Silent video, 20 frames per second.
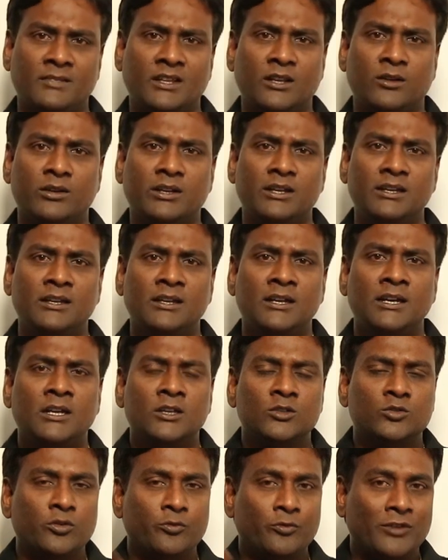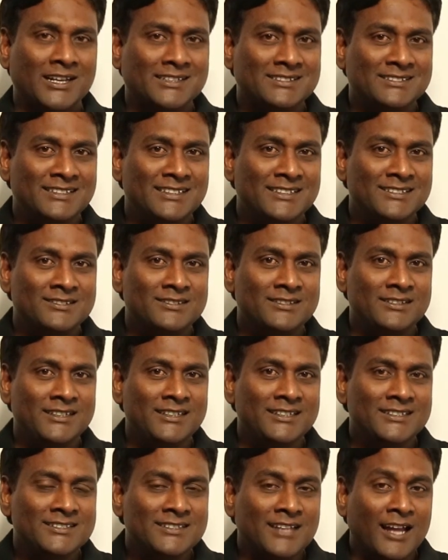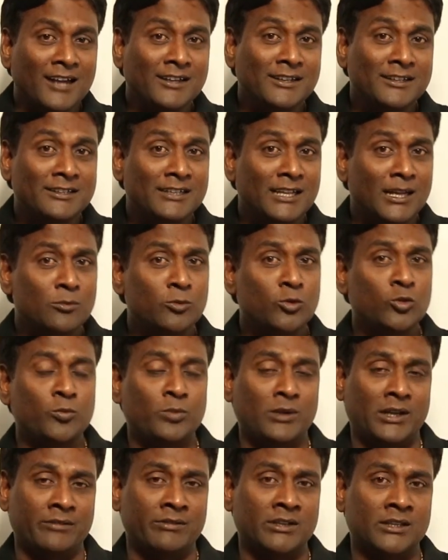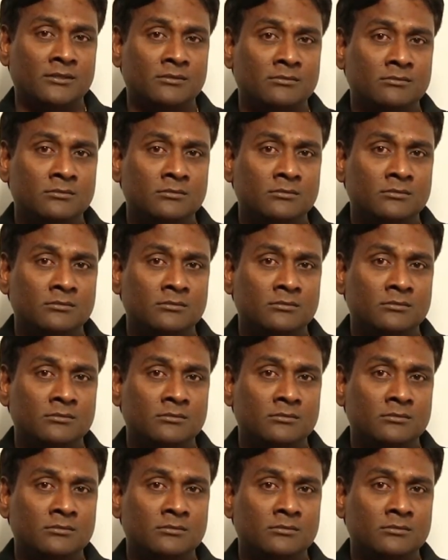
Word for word: Okay, so flux density is not a term to play with.